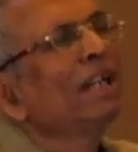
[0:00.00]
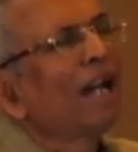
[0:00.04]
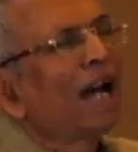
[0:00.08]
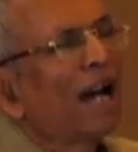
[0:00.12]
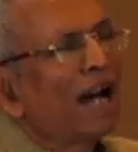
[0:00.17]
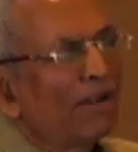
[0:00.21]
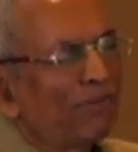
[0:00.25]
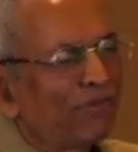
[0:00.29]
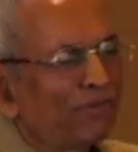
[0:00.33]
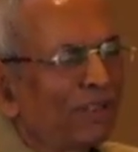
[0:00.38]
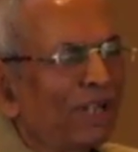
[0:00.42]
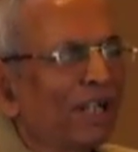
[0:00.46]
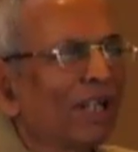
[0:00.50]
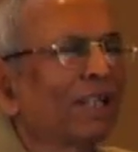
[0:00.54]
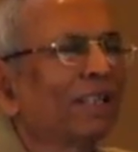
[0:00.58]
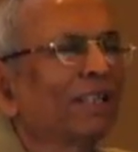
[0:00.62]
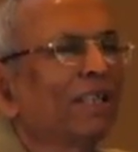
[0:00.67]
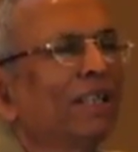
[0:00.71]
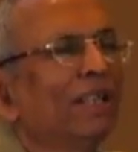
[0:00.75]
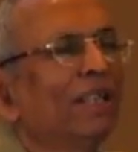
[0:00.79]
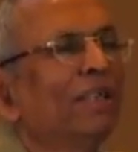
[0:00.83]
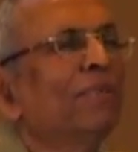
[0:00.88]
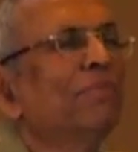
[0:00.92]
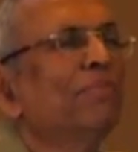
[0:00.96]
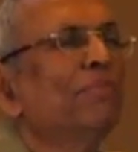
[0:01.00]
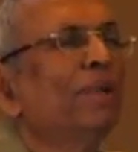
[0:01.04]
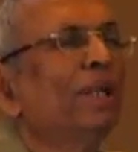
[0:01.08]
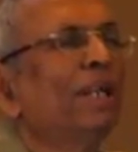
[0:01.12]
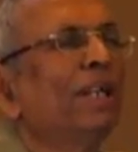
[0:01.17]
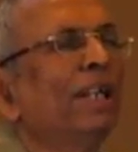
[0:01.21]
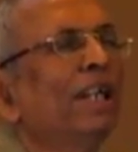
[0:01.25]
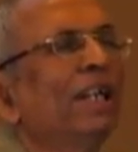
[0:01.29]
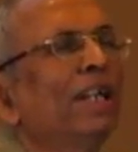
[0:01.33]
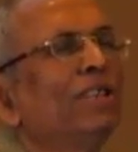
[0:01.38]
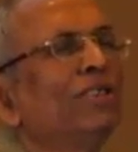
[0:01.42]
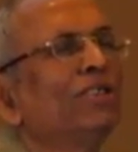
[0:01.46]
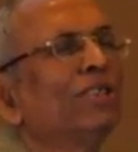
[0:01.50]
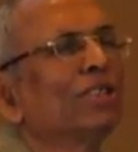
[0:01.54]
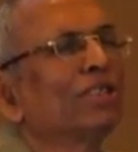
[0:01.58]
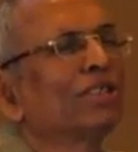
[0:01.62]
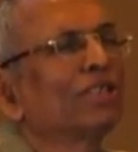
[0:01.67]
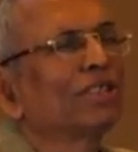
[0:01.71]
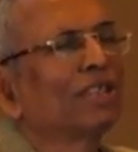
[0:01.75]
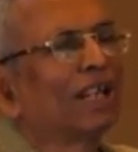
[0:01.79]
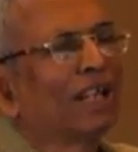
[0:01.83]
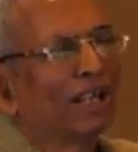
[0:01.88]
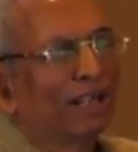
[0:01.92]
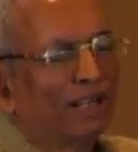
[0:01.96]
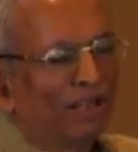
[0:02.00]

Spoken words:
after the Middle Ages,